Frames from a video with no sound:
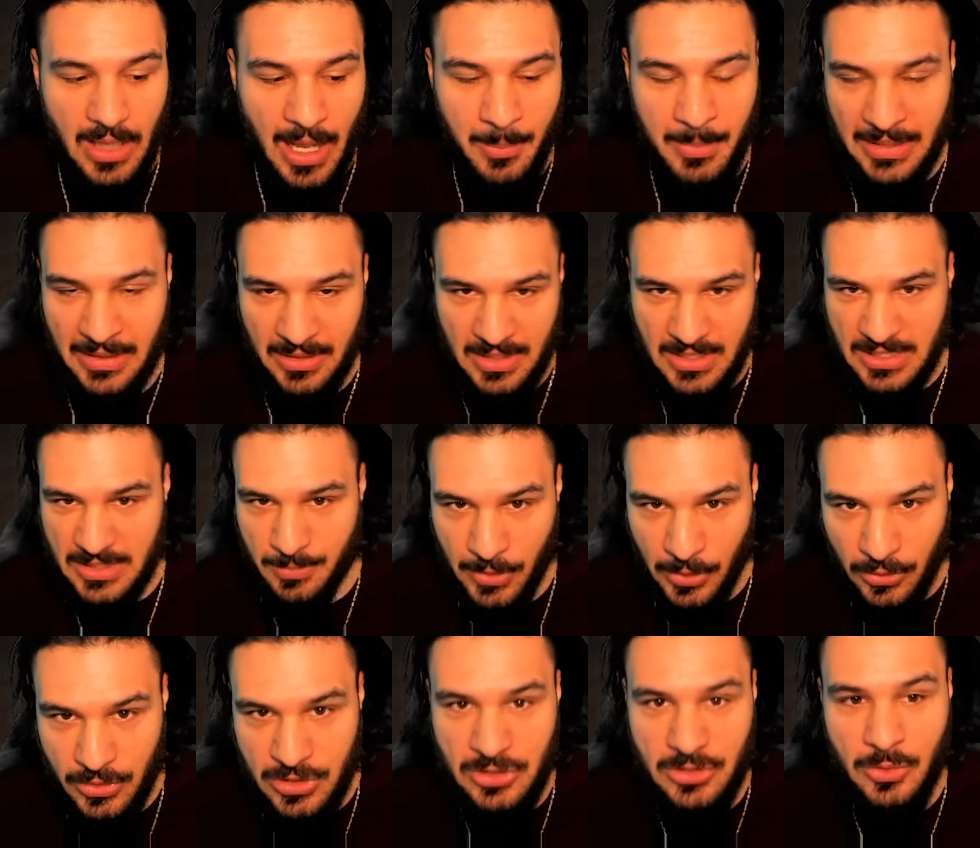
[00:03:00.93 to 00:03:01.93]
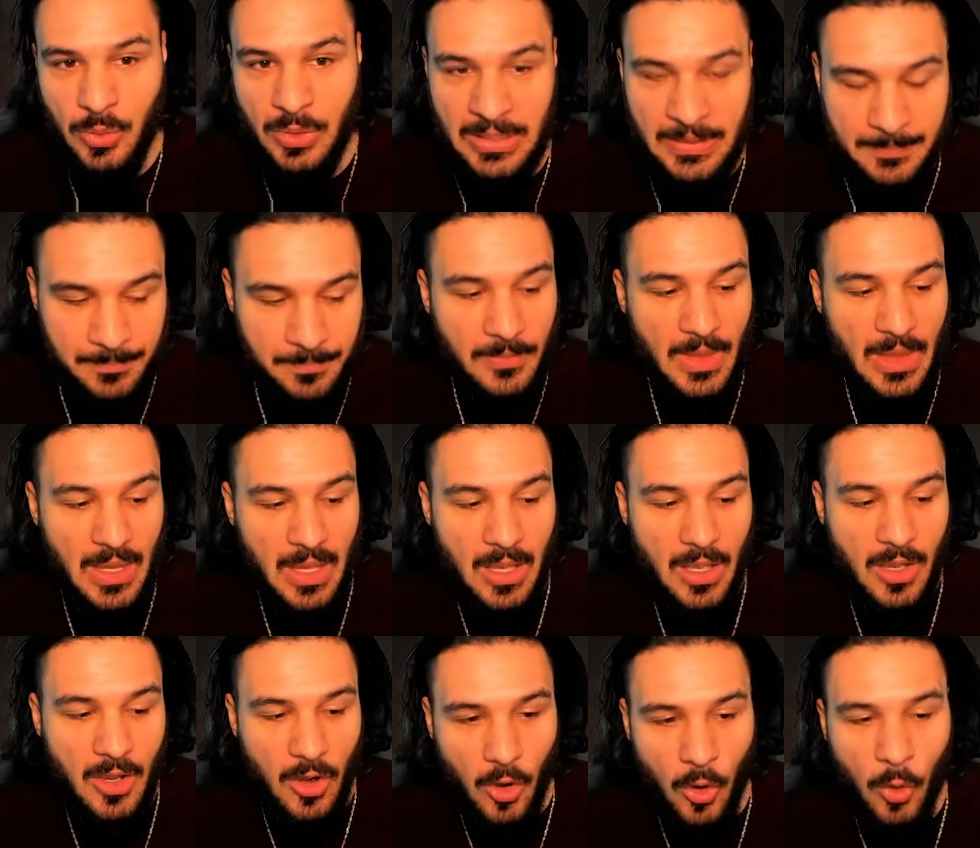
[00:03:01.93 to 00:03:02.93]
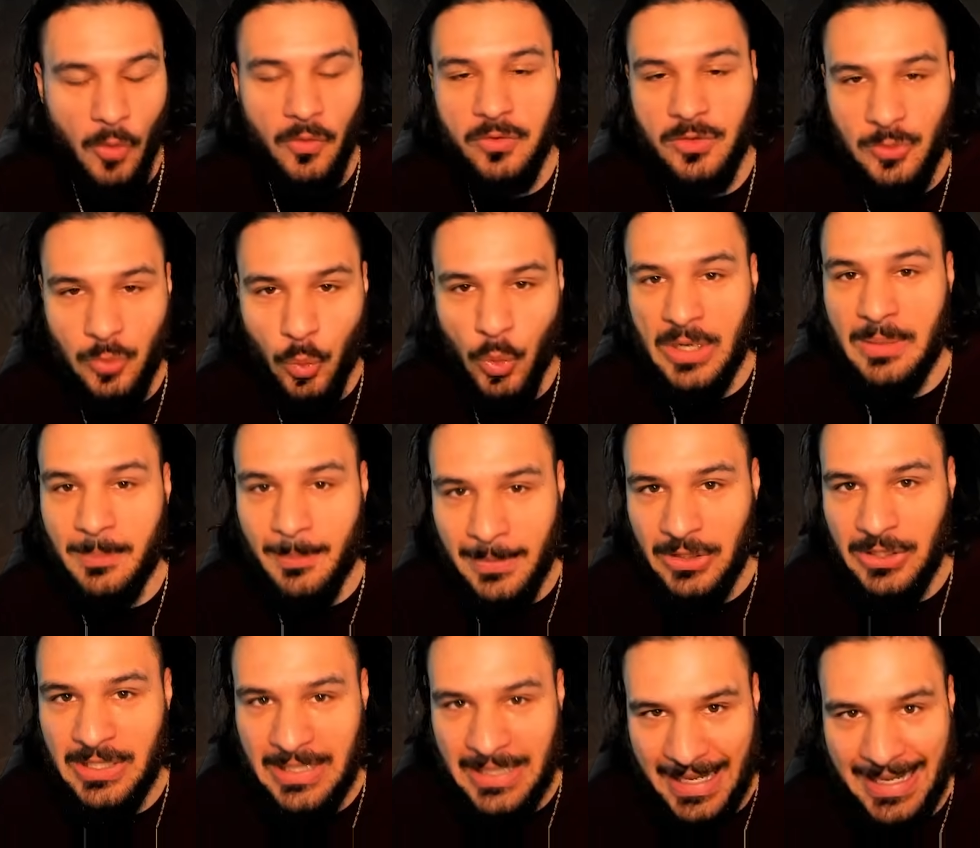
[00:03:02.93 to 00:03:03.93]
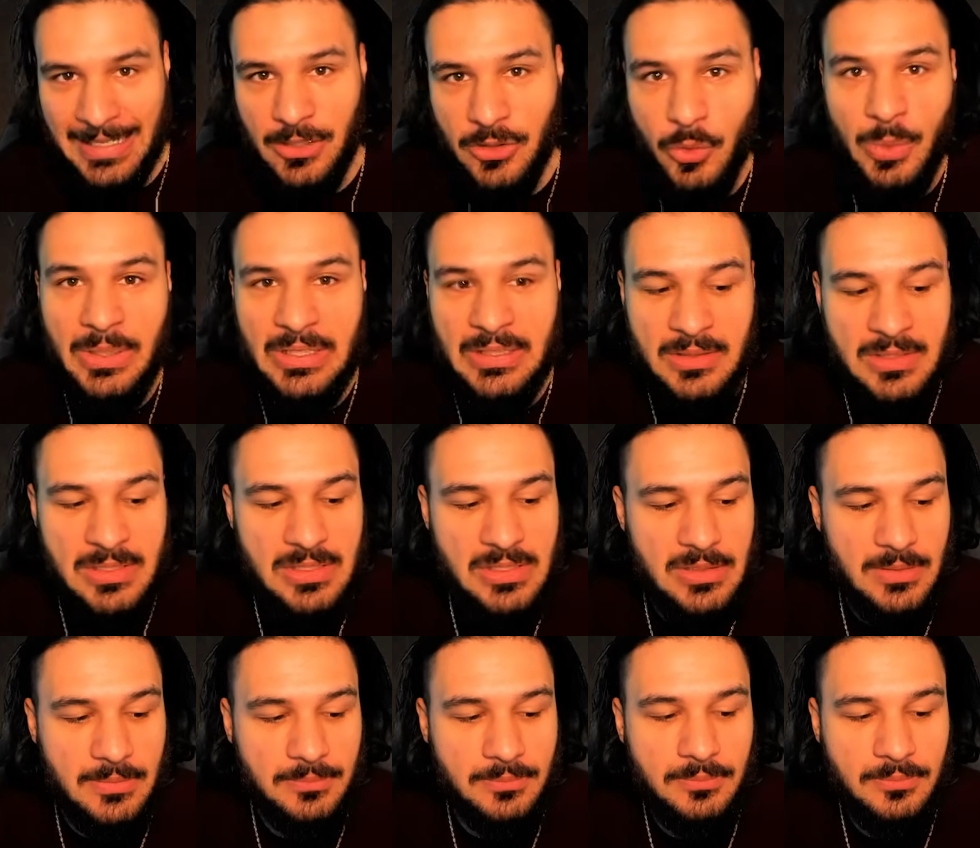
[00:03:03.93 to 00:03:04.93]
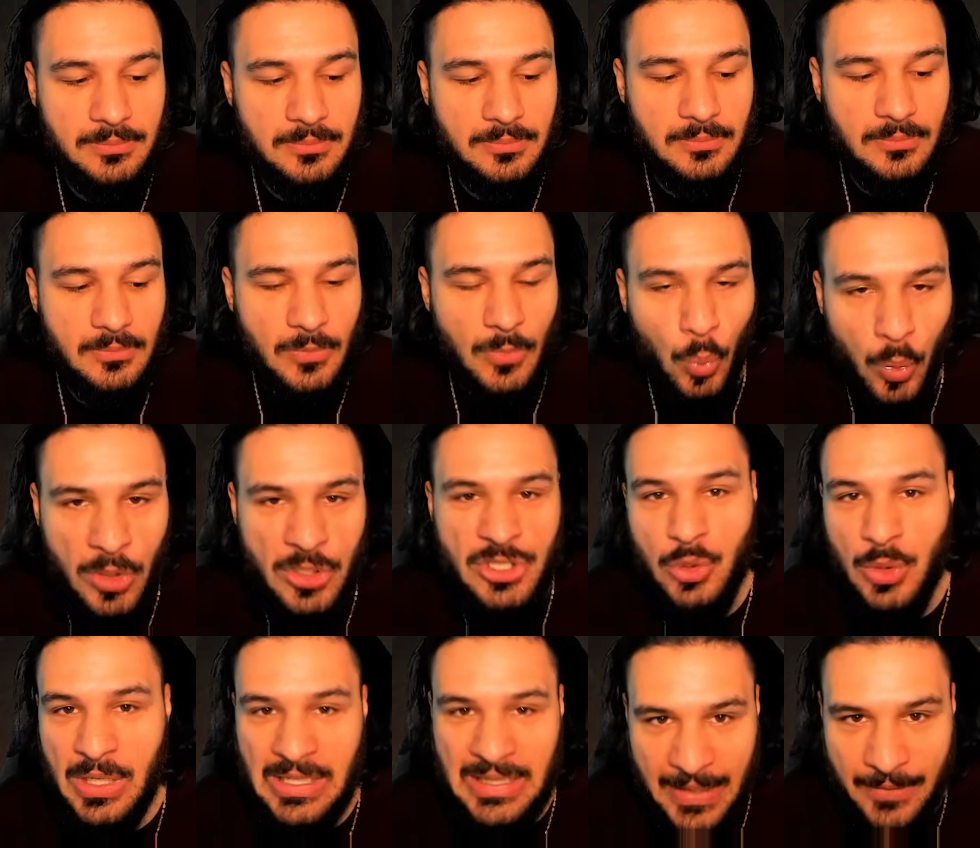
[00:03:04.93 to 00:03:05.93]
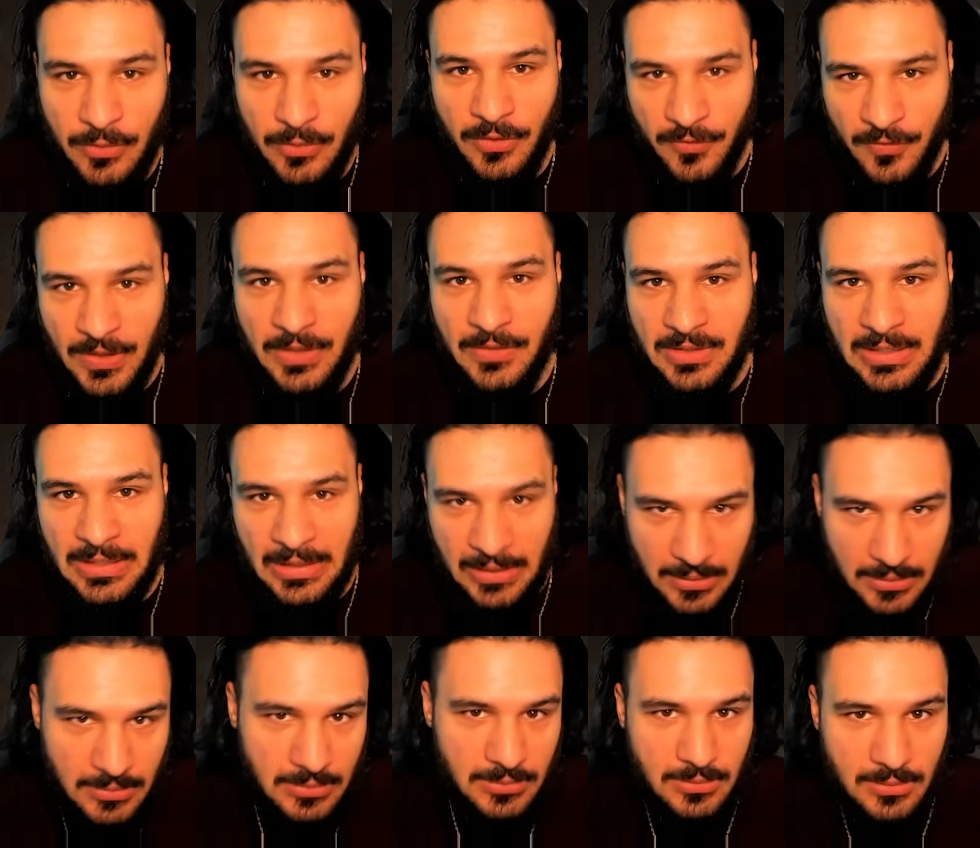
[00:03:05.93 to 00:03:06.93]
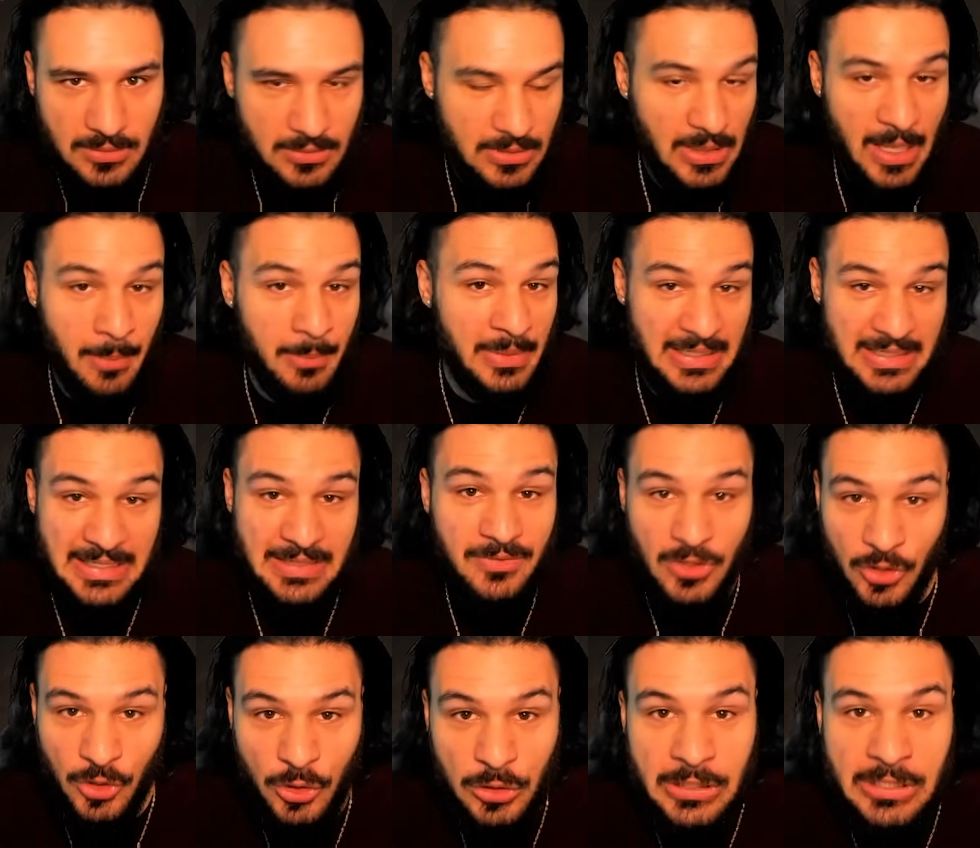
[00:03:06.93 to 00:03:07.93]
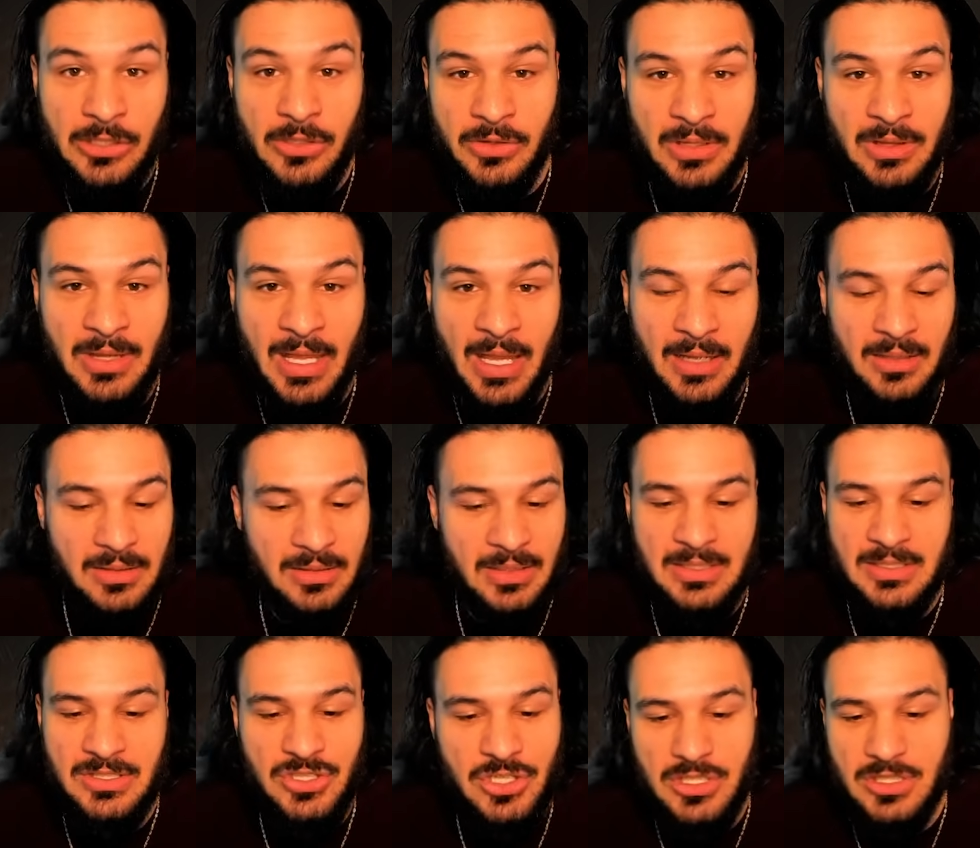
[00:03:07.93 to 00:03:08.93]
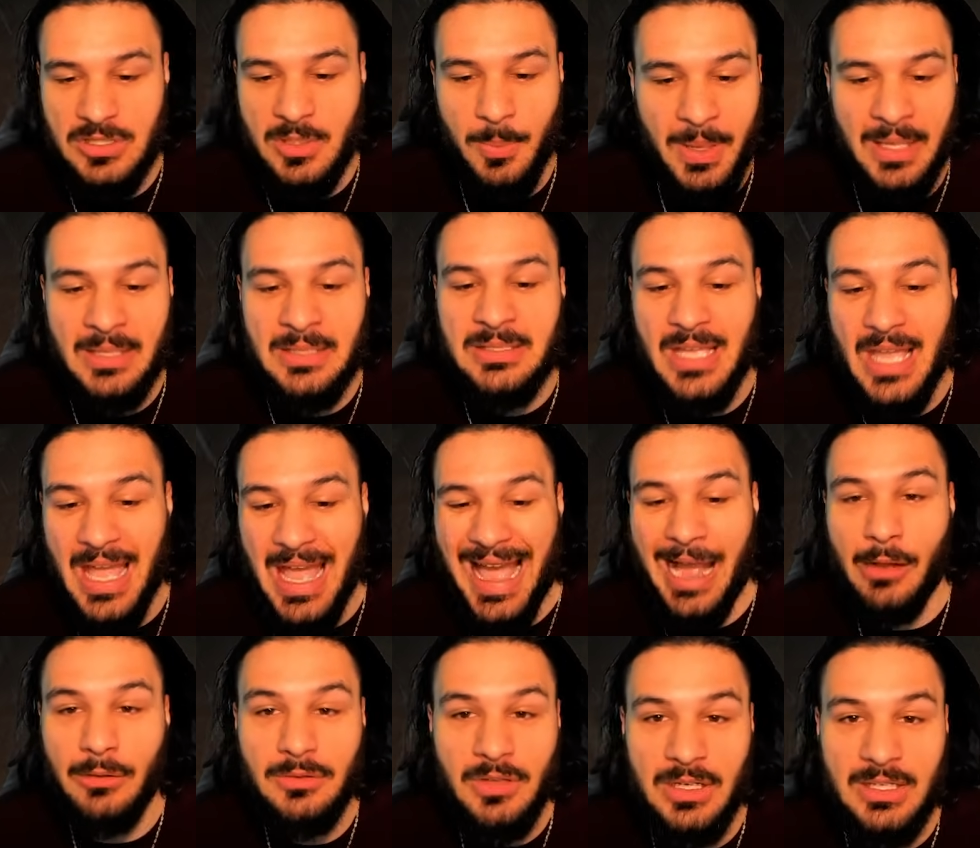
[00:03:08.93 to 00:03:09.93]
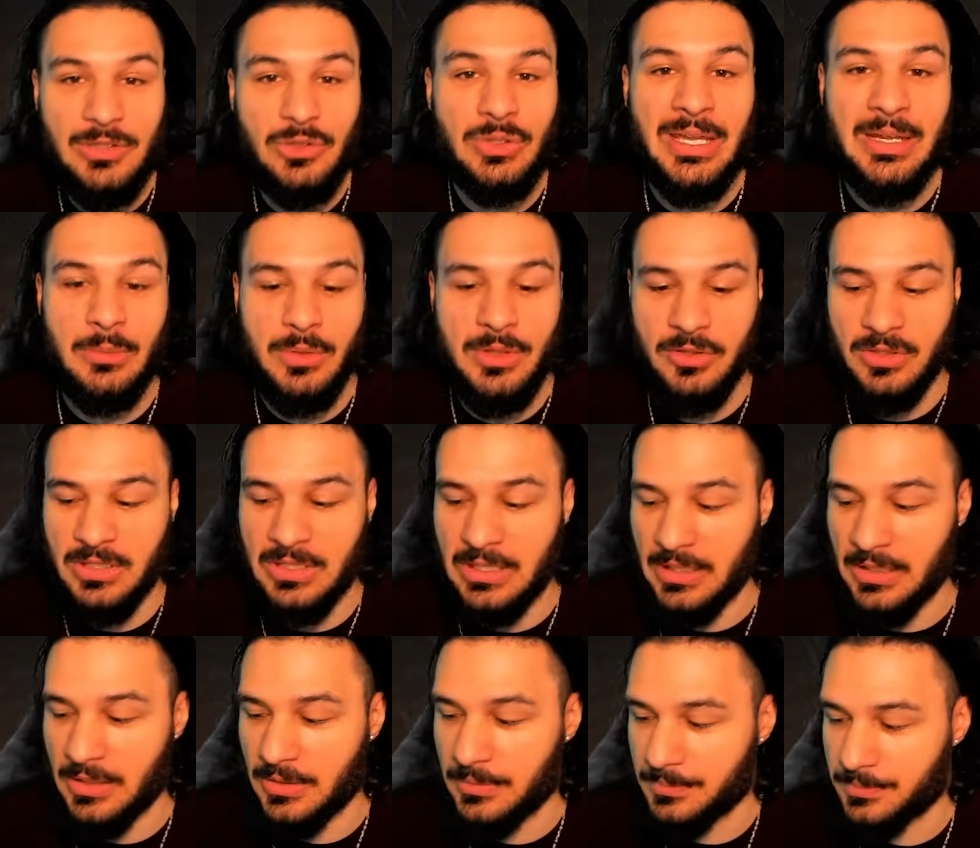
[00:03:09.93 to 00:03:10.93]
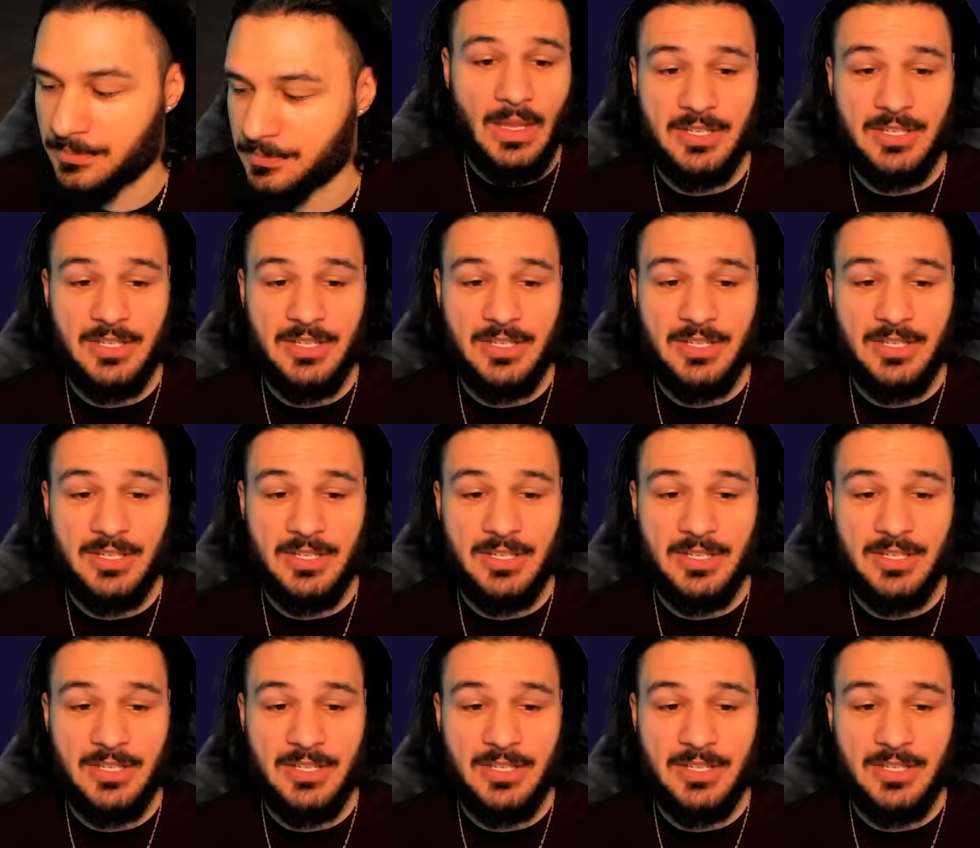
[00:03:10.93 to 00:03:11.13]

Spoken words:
I mean, this build's doing over 1 million AoEs once you hit level 50. I mean, even earlier than that. It just depends how lucky you get with your gear.